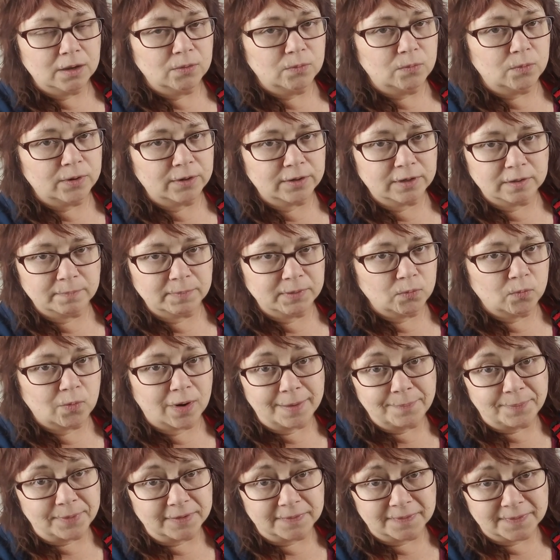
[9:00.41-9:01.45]
we're going to be
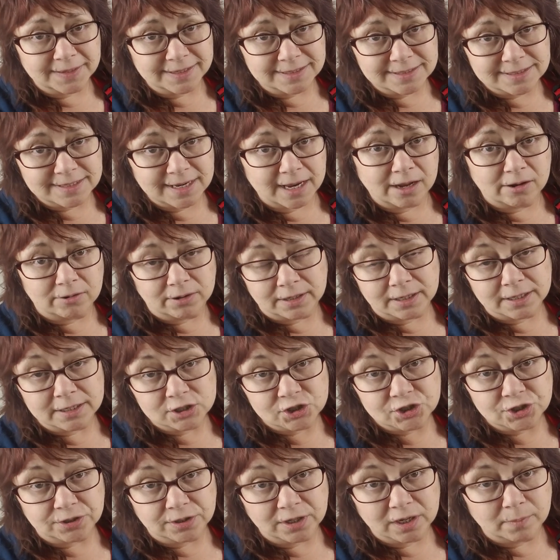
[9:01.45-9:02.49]
wiping things down and
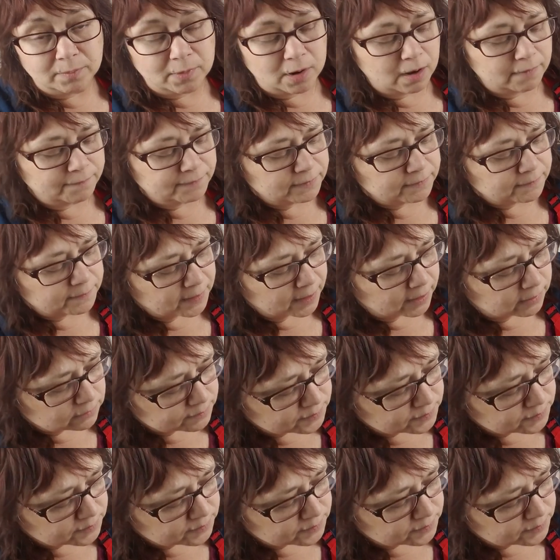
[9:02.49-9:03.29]
it should come off of there.